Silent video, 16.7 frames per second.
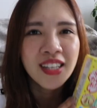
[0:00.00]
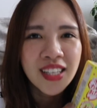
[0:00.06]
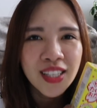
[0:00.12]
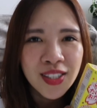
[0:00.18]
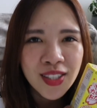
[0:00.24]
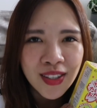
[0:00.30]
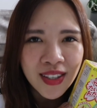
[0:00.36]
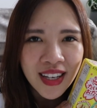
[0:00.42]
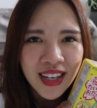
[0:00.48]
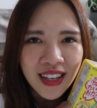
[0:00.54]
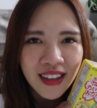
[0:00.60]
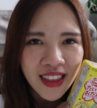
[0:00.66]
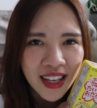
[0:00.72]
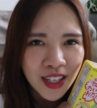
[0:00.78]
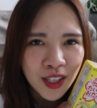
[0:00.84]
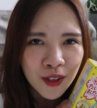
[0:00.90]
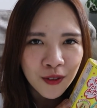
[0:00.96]
So yeah,
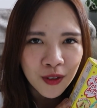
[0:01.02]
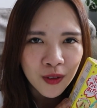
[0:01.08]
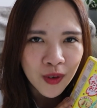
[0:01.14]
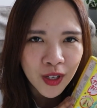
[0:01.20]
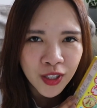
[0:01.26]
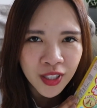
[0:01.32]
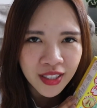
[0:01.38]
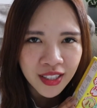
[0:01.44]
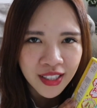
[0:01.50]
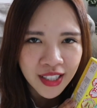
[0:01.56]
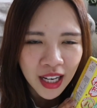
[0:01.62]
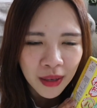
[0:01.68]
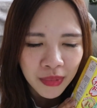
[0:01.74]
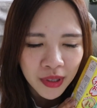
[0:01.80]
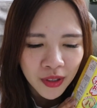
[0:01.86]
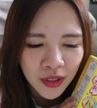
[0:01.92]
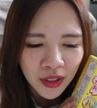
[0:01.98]
thank you for watching this
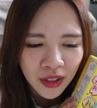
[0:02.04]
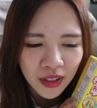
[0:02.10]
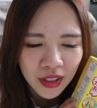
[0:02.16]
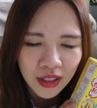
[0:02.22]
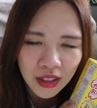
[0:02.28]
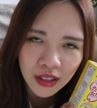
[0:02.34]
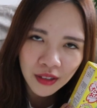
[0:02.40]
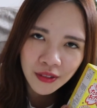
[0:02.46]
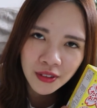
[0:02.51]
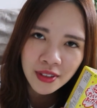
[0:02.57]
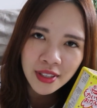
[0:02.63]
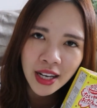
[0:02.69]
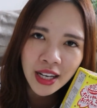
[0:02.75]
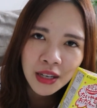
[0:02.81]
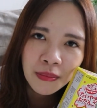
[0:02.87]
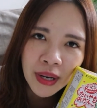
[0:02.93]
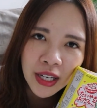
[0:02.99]
episode. If you
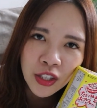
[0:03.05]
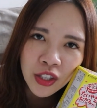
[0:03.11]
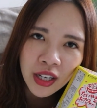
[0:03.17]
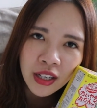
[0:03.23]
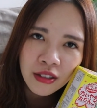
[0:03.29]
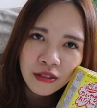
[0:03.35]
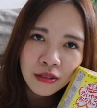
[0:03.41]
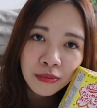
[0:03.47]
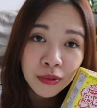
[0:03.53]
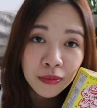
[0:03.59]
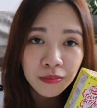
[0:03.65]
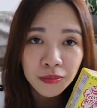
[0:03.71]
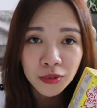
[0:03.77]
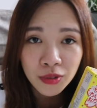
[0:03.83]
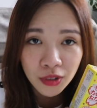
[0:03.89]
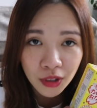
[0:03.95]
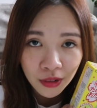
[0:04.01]
like my channel,
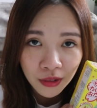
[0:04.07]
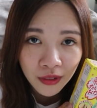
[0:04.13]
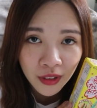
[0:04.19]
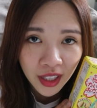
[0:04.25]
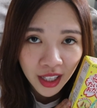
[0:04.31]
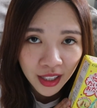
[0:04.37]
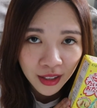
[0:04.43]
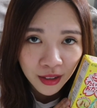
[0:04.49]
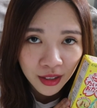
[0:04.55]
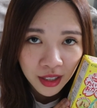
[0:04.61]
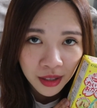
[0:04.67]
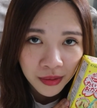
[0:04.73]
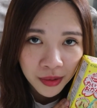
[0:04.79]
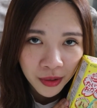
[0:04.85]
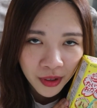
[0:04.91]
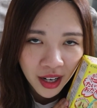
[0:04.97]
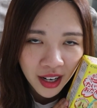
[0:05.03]
don't forget to
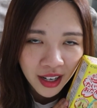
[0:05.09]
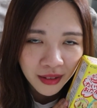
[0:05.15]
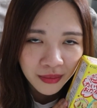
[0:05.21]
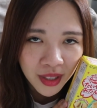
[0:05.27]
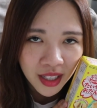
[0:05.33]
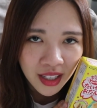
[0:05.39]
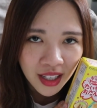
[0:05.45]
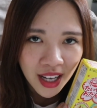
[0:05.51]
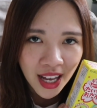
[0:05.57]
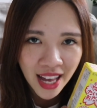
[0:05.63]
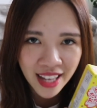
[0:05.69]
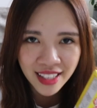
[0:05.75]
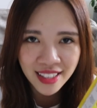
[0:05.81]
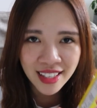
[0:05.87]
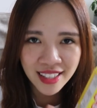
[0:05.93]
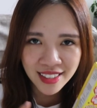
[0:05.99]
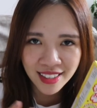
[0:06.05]
subscribe and
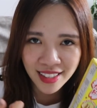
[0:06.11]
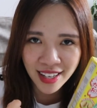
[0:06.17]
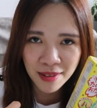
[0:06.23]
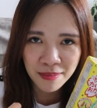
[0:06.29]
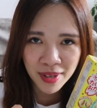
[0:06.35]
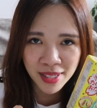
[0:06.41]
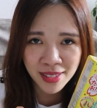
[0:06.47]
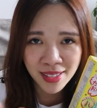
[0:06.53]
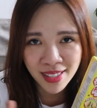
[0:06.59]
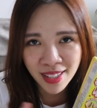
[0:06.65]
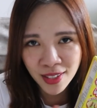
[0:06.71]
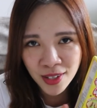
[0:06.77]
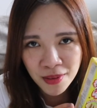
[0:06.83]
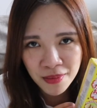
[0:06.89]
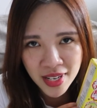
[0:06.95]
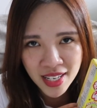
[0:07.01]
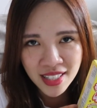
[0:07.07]
click the like button and
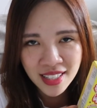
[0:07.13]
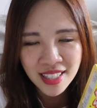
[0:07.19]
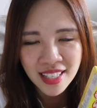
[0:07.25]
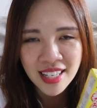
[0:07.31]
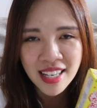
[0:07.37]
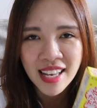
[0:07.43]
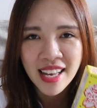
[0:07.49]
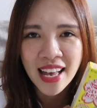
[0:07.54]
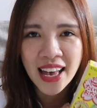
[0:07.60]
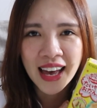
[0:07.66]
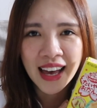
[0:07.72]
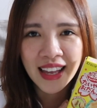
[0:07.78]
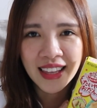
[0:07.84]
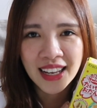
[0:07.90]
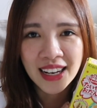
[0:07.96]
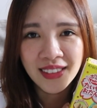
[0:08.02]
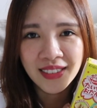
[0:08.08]
comment.
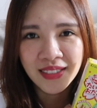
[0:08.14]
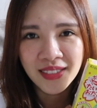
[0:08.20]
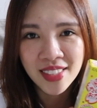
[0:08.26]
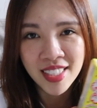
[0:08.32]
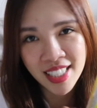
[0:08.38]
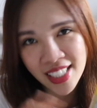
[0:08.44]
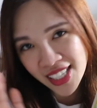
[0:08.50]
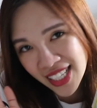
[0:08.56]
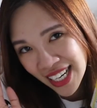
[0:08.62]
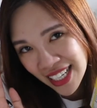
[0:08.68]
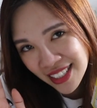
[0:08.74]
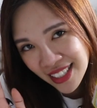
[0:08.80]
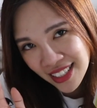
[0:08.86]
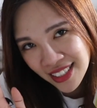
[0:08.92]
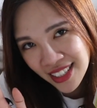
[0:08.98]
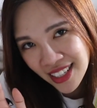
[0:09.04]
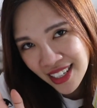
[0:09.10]
And I'll see you guys
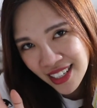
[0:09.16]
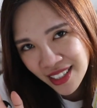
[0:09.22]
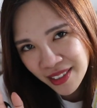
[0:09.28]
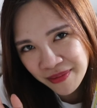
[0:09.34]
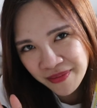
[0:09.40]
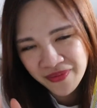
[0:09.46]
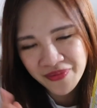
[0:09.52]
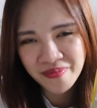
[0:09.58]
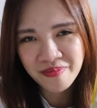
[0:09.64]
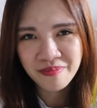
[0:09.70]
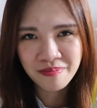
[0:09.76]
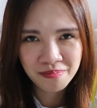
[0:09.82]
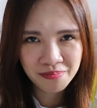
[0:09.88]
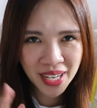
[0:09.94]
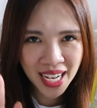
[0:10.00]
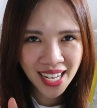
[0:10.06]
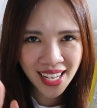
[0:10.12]
next time.
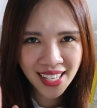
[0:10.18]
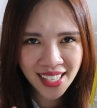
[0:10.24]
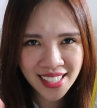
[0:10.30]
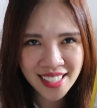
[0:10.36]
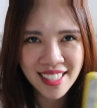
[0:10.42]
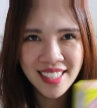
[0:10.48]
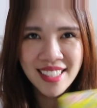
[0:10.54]
Bye!